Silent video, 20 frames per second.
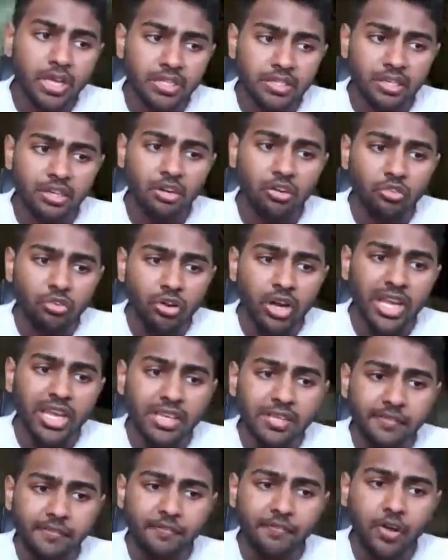is a
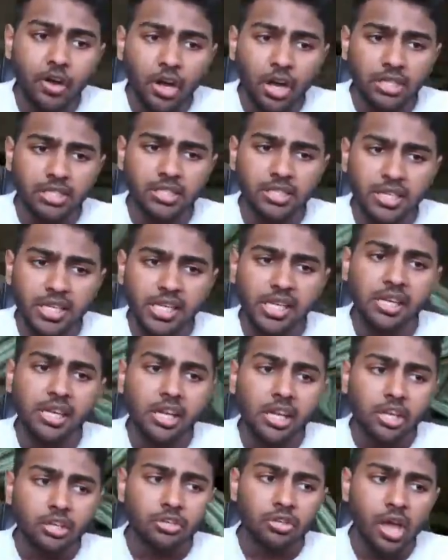great fast knee
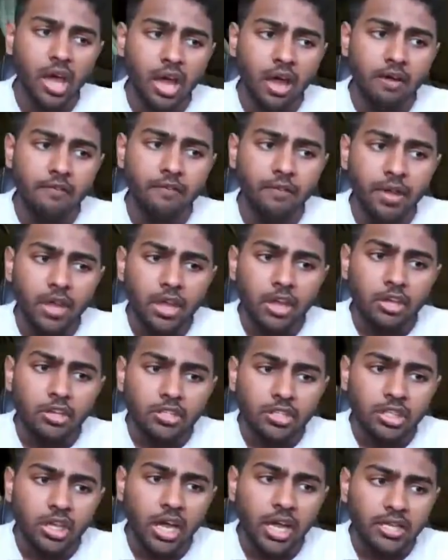to have.
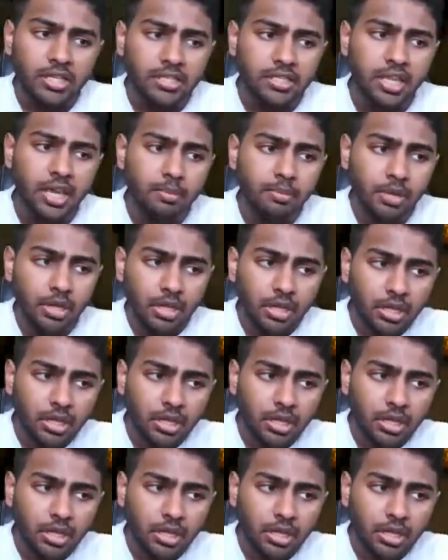Sidestep